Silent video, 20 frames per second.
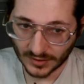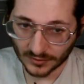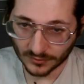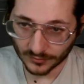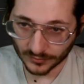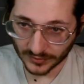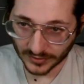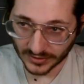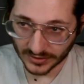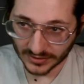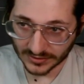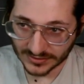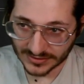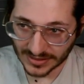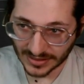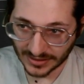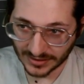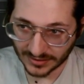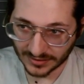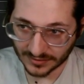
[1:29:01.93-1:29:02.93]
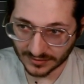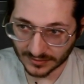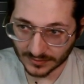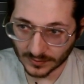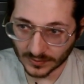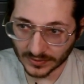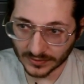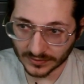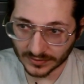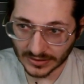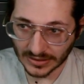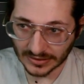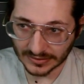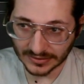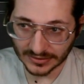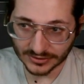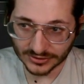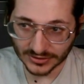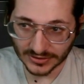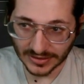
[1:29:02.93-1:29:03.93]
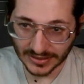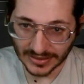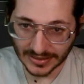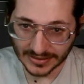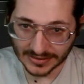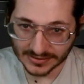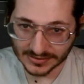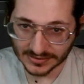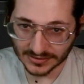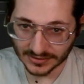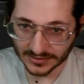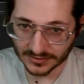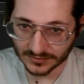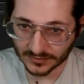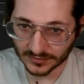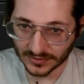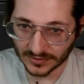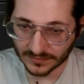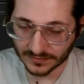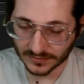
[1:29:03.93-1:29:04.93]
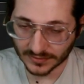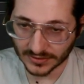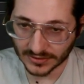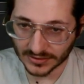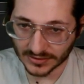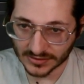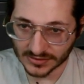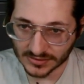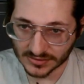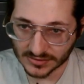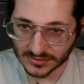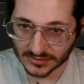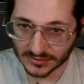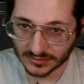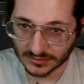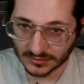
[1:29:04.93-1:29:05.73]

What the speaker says: Really tanking on whether or not they should cast it, whatever it is.